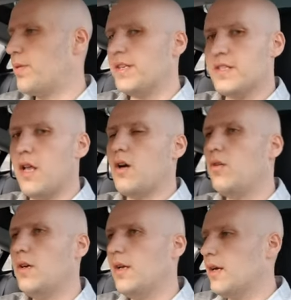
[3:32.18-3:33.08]
pretty slow.
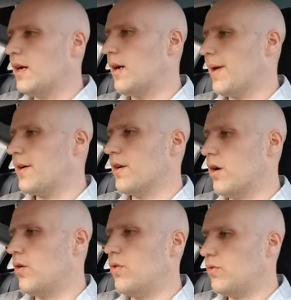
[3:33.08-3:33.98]
I don't
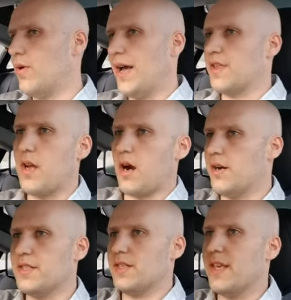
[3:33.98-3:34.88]
know why the car
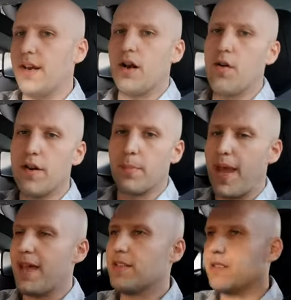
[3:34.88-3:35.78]
isn't getting over to
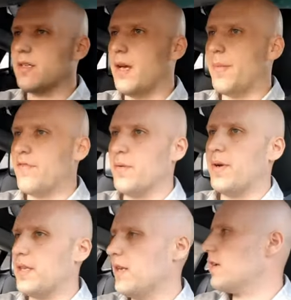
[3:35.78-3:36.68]
pass
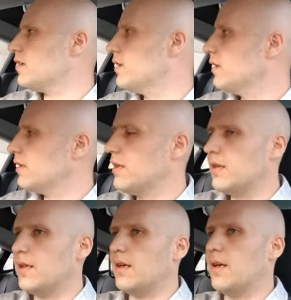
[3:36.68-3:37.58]
everybody here.
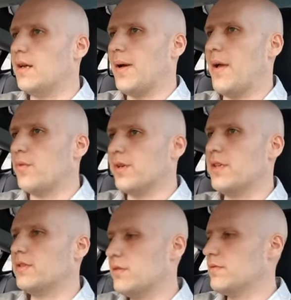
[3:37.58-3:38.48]
I
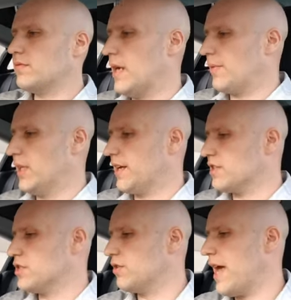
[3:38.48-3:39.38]
would like it
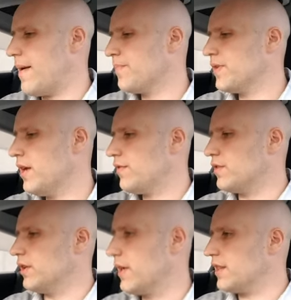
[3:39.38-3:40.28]
to do that. If
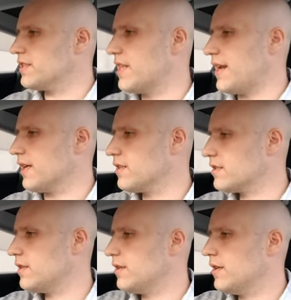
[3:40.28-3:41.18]
you look in the
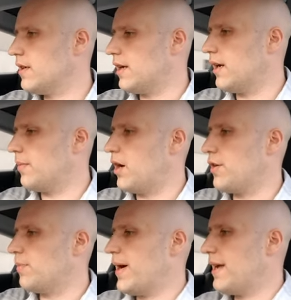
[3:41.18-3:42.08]
settings,
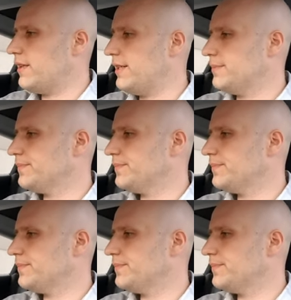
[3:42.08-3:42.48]
Autopilot,